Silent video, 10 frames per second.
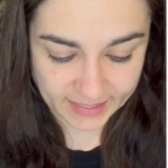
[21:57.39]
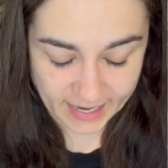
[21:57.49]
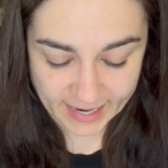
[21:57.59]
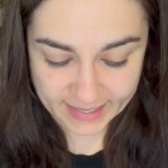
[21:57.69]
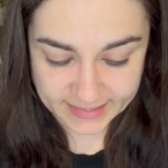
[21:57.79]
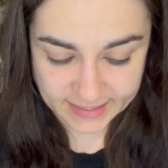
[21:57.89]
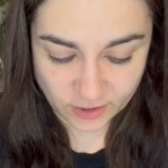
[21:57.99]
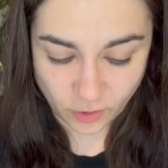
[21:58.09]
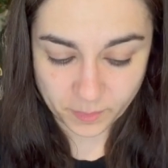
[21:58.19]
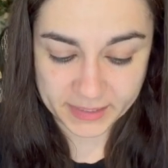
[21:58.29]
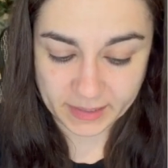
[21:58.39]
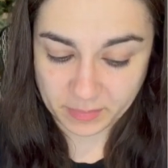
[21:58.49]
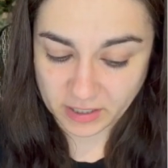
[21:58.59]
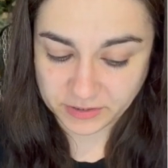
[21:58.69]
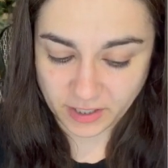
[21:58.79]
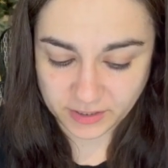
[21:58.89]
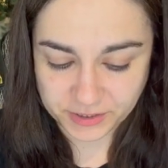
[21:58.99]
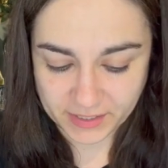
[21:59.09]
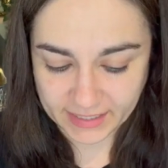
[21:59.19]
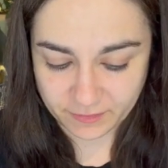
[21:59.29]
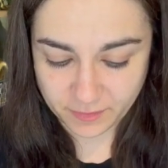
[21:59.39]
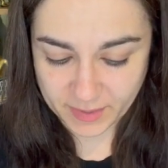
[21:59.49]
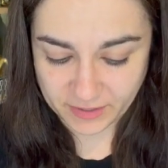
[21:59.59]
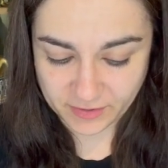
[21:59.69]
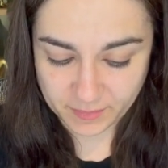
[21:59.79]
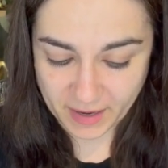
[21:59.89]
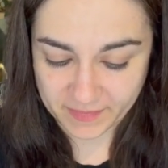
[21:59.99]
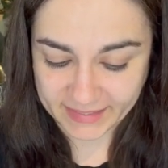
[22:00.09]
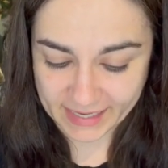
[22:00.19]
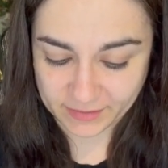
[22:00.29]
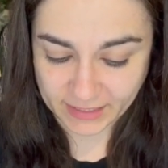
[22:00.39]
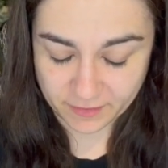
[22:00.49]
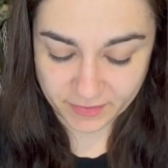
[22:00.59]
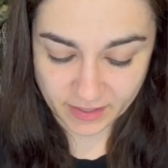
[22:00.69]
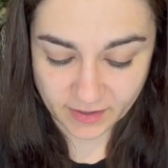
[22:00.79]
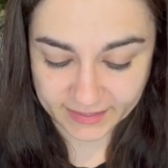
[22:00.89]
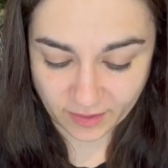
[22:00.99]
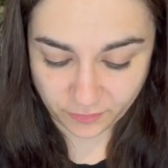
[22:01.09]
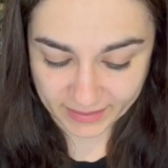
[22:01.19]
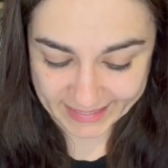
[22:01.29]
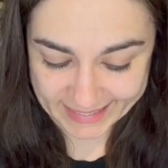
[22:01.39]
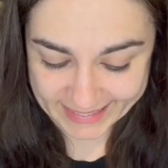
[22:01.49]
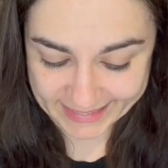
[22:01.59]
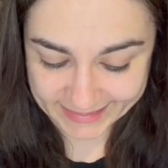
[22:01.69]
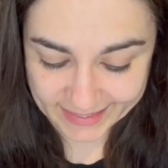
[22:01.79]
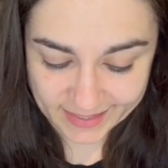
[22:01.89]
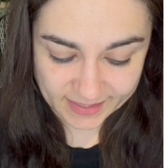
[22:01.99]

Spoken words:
and the composite bar chart shows information about the sales over the last 3 years.